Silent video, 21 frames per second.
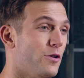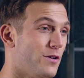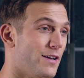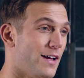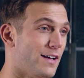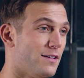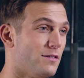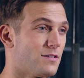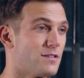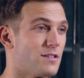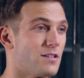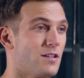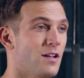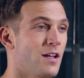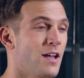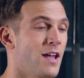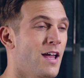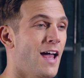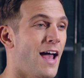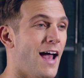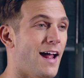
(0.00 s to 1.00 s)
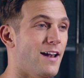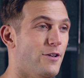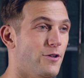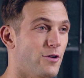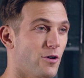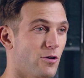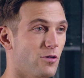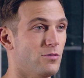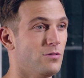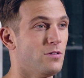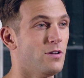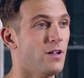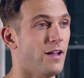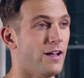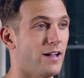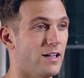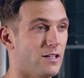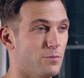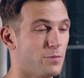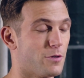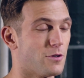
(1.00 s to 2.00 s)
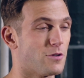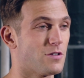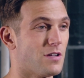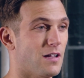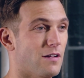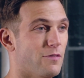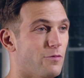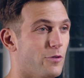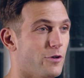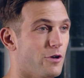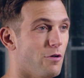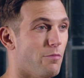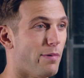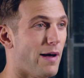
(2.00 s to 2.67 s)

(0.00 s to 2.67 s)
your delts, and don't help yourself with your